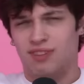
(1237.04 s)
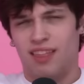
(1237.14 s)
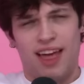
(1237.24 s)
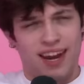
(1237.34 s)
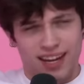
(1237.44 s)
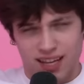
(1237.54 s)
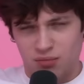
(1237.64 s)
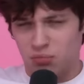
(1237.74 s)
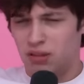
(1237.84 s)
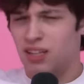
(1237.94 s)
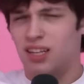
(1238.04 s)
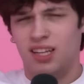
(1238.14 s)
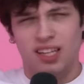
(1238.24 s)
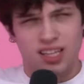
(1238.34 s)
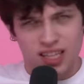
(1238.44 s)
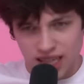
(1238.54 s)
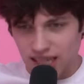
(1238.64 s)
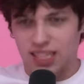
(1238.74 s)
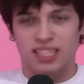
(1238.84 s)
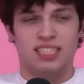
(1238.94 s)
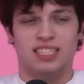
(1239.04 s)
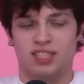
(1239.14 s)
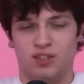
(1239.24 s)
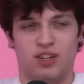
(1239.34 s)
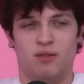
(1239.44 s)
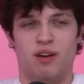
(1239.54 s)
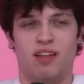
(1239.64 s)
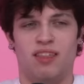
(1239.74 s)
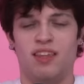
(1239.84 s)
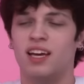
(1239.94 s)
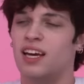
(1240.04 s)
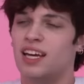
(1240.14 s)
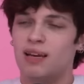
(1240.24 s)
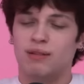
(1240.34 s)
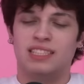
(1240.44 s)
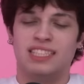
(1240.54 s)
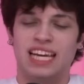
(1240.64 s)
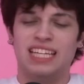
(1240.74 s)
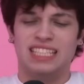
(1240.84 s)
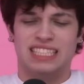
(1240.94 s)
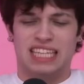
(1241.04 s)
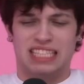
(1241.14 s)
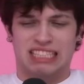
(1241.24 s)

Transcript: That I completely texture to me. With. Matt. No, but what? sand is like